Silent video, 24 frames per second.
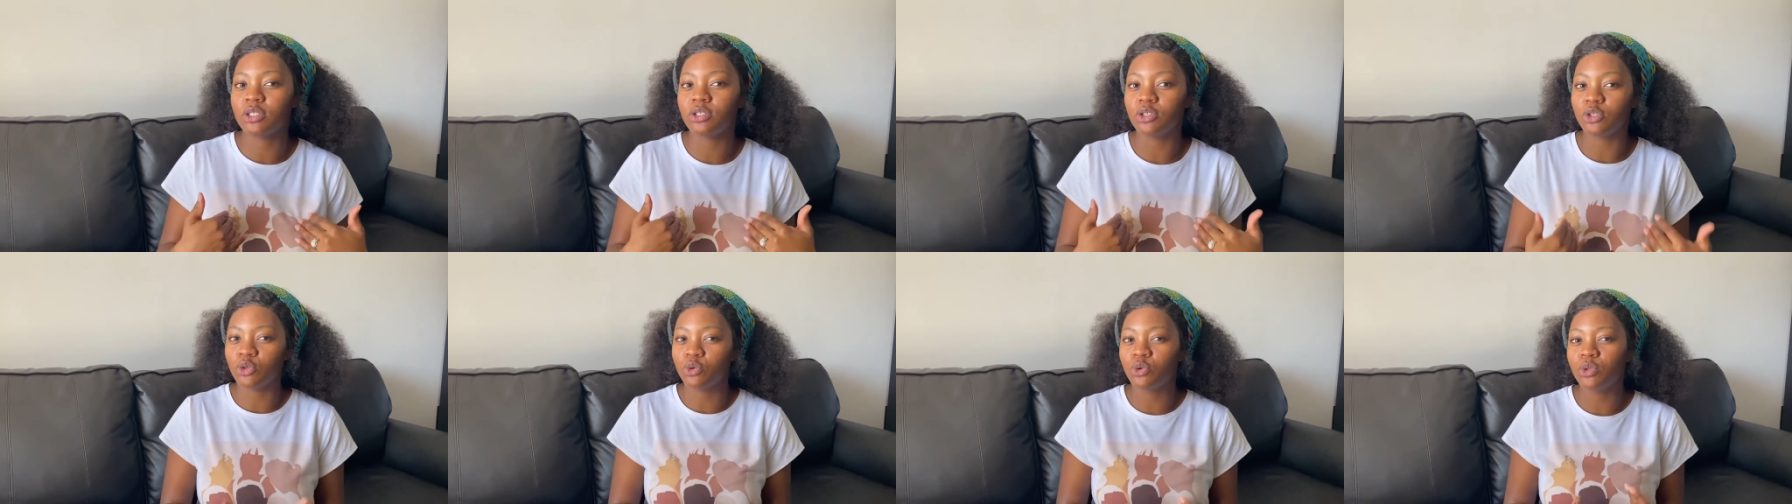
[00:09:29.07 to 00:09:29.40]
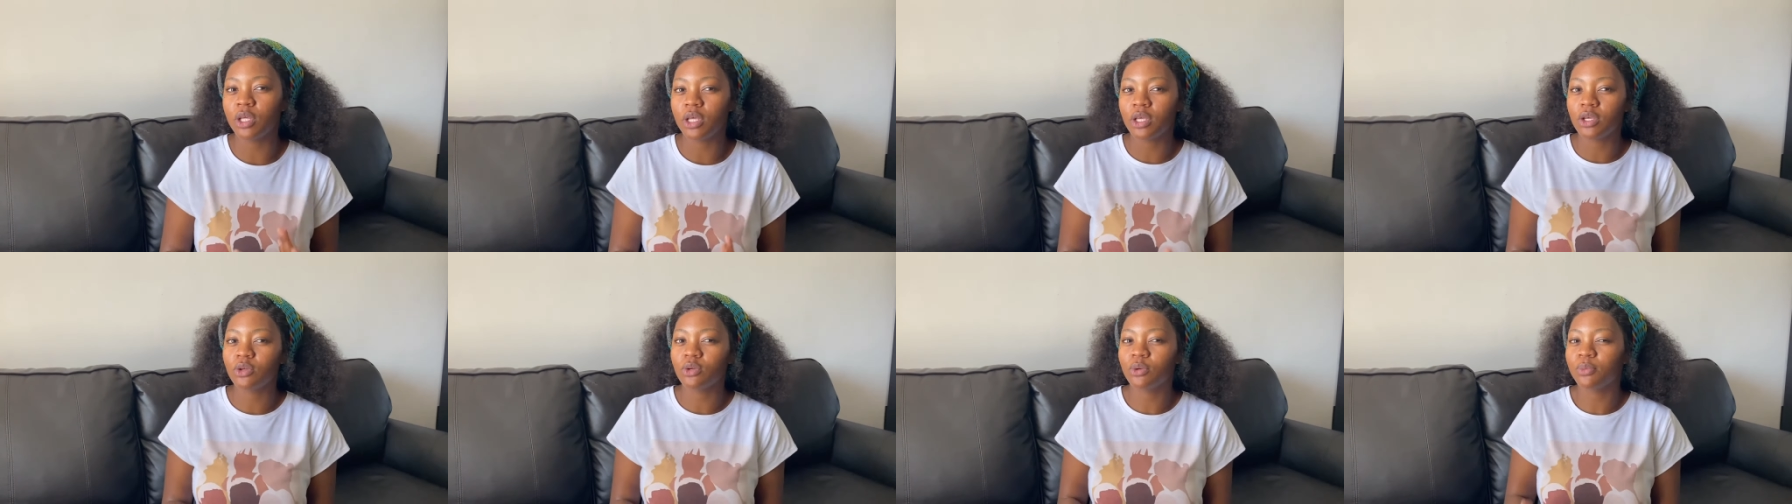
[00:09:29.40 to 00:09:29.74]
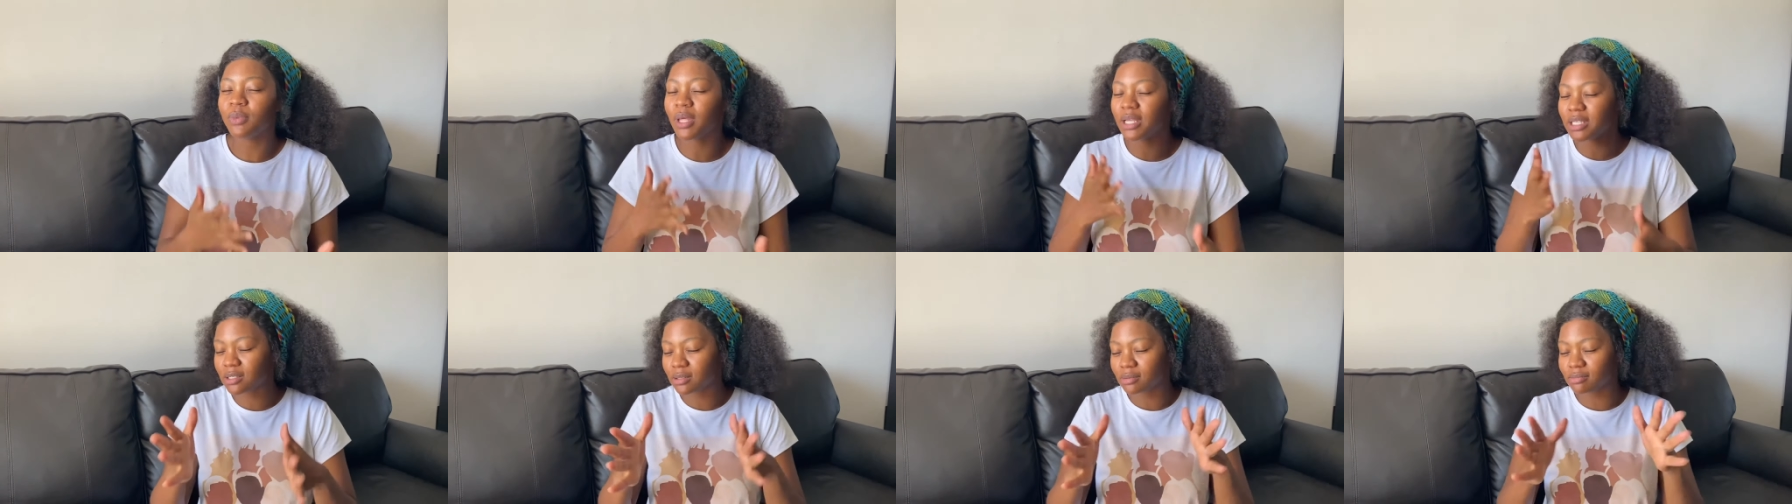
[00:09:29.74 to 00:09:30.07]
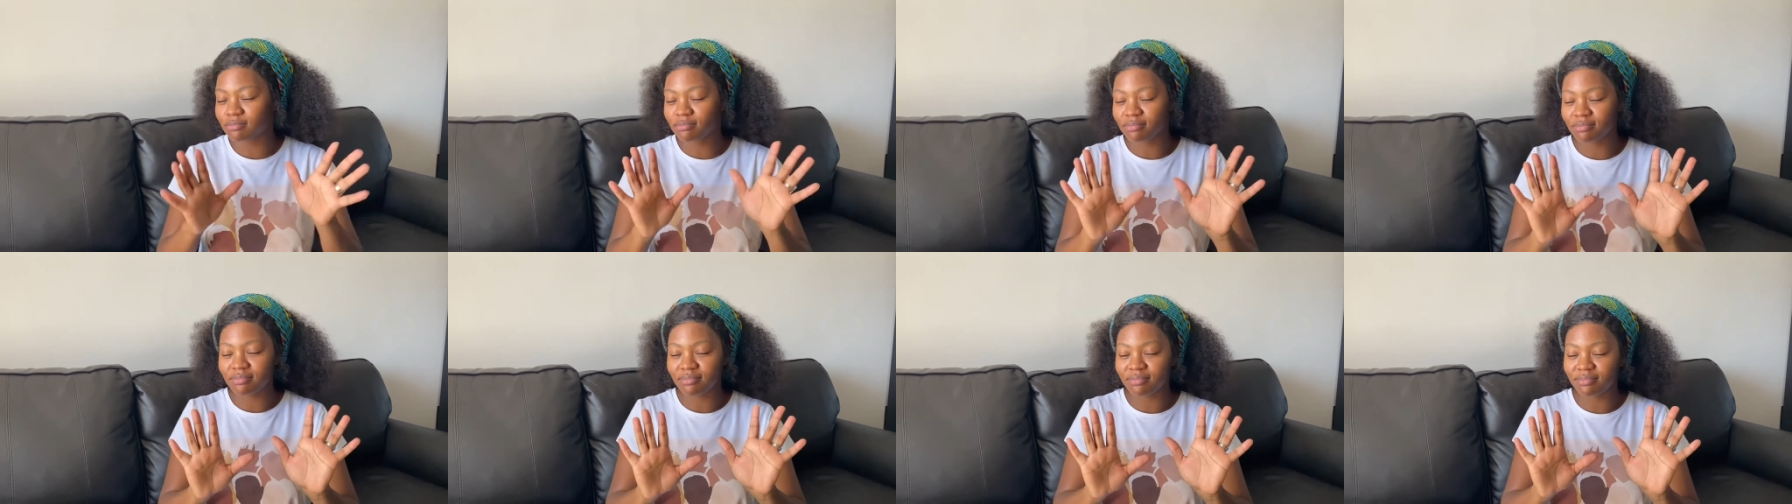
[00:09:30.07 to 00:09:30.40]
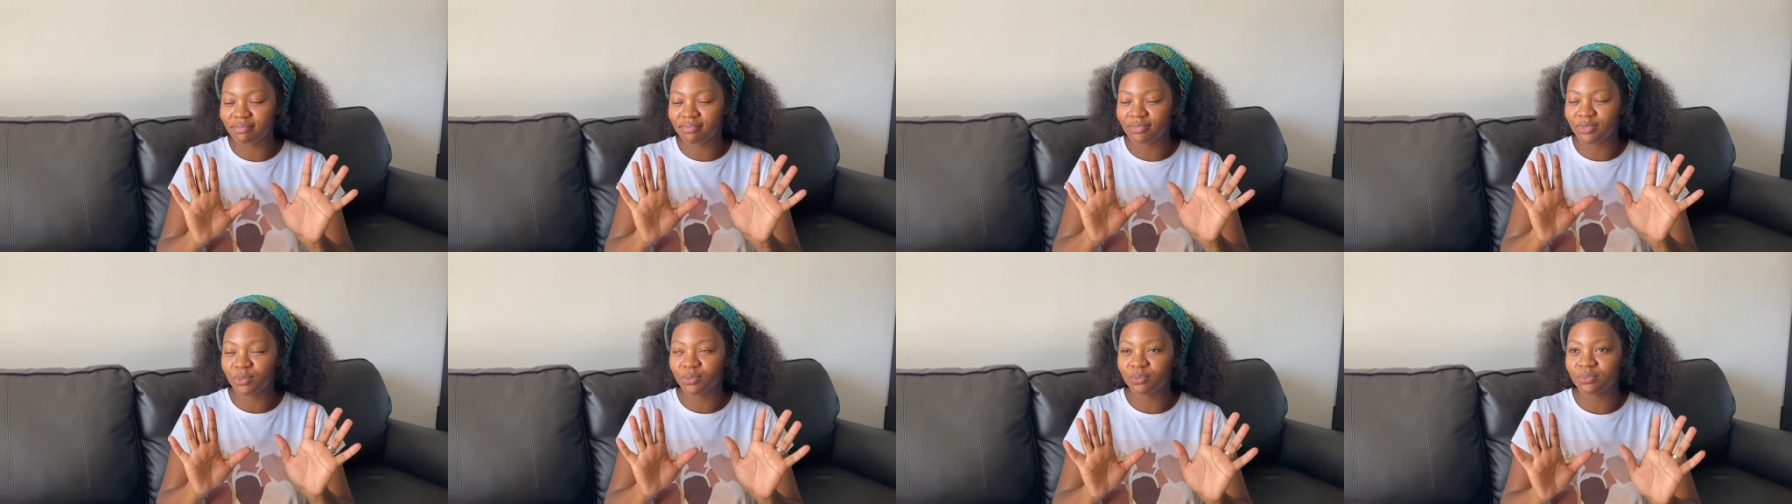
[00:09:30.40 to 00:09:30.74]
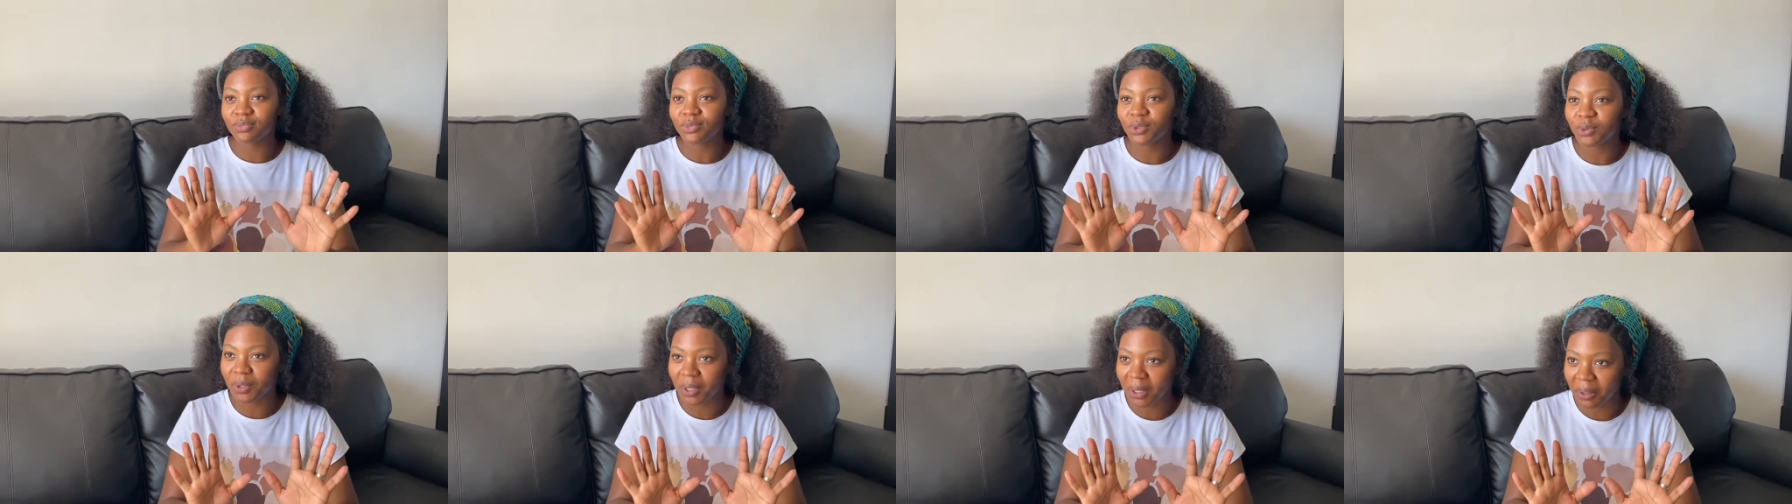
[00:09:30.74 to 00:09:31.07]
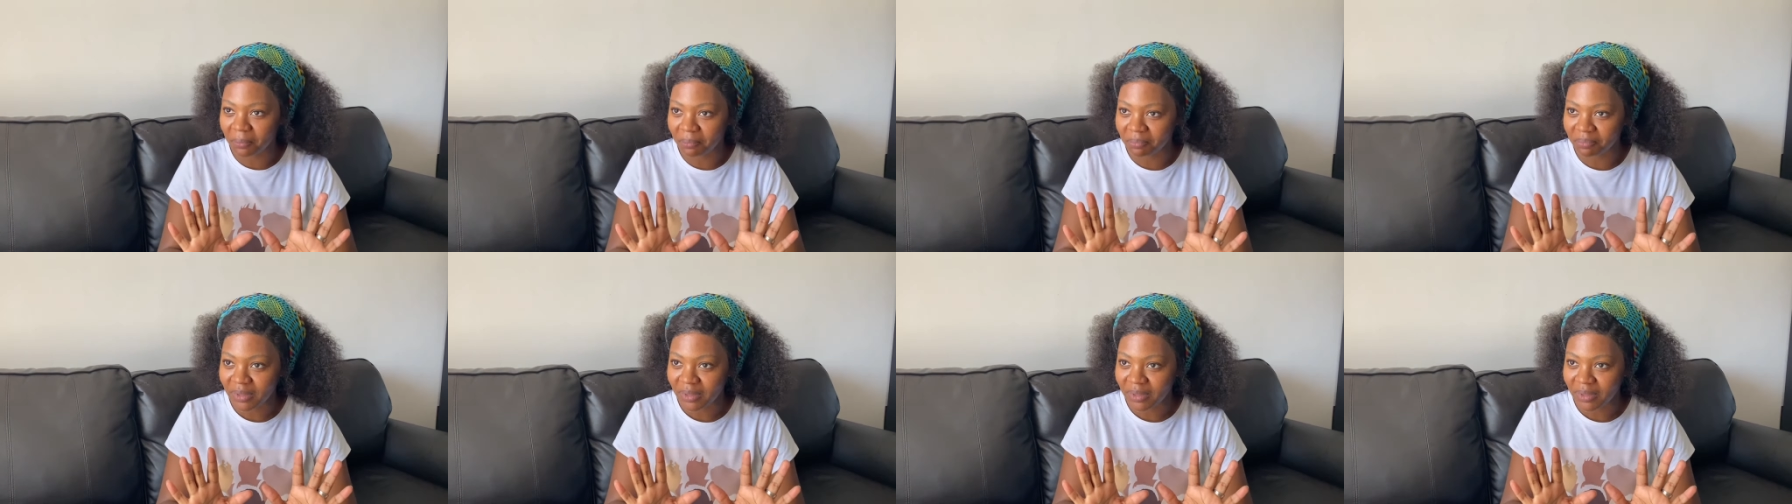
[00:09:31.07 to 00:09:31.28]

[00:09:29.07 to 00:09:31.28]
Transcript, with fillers: do you think you, that's, okay.